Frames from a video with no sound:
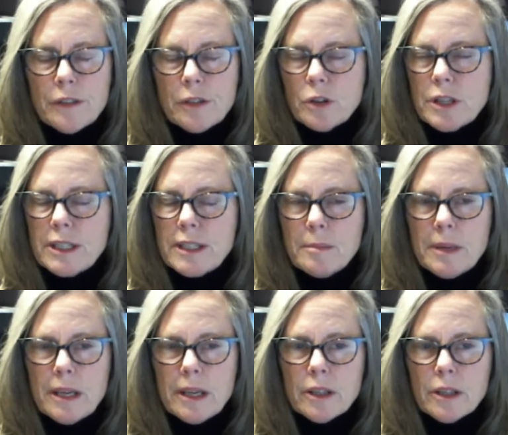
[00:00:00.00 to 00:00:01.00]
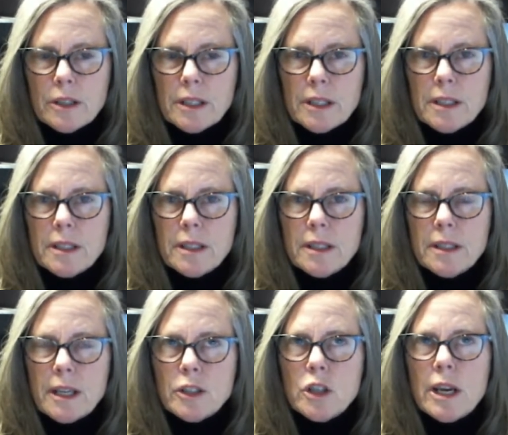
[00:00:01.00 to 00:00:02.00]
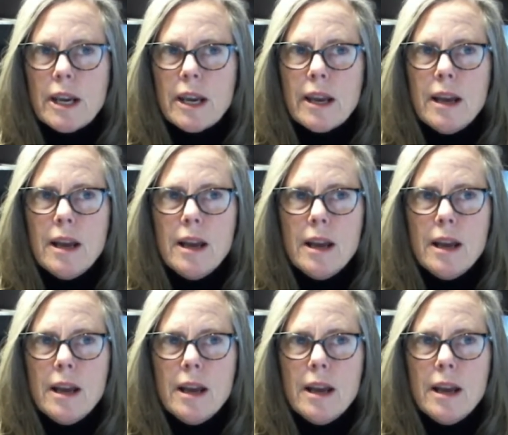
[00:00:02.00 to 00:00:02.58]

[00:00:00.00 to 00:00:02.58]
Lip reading: for 30-some years, it's such a